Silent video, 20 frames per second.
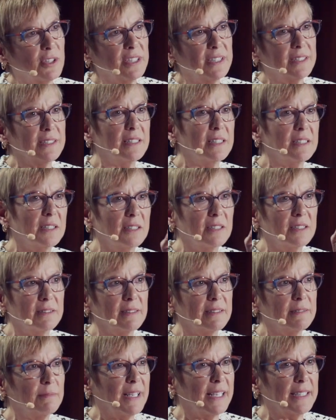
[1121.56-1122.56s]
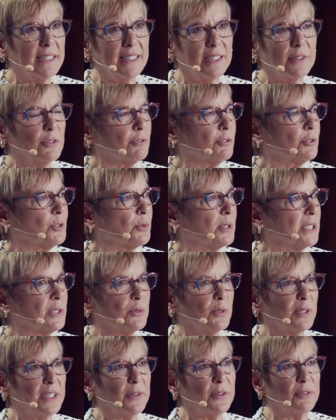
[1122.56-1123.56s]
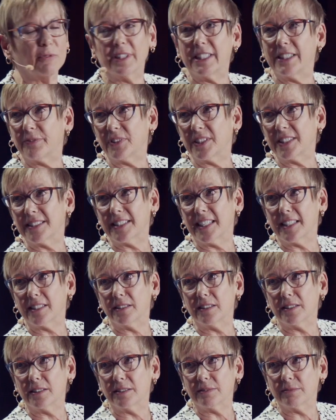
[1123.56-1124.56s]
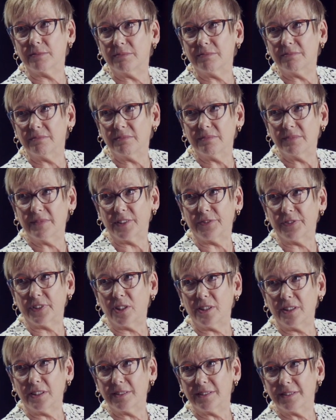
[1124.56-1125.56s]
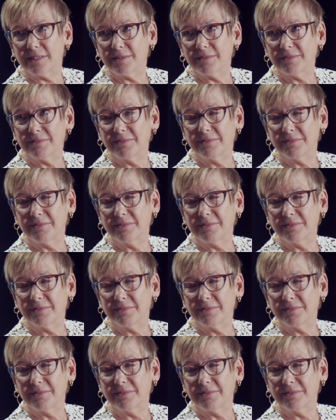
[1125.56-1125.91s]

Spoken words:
to the audience on how to get through 2023 if things get a little difficult?